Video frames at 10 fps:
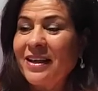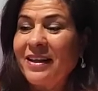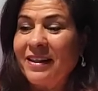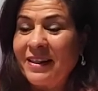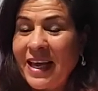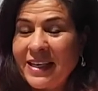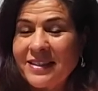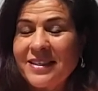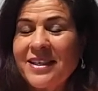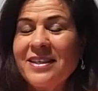
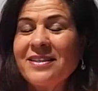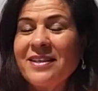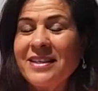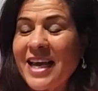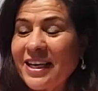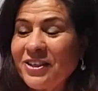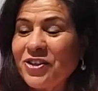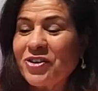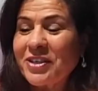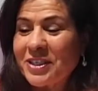That is a
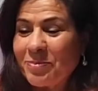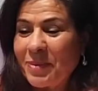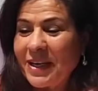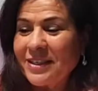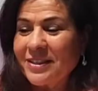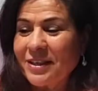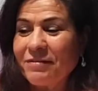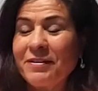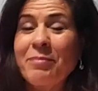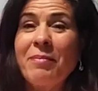dangerous place if
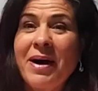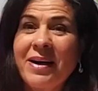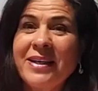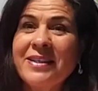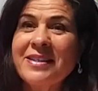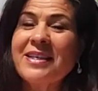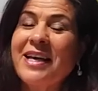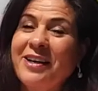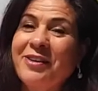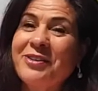the mind
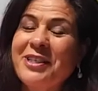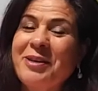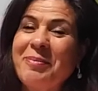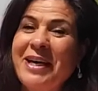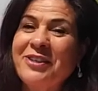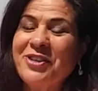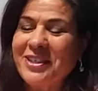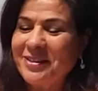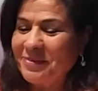cannot imagine.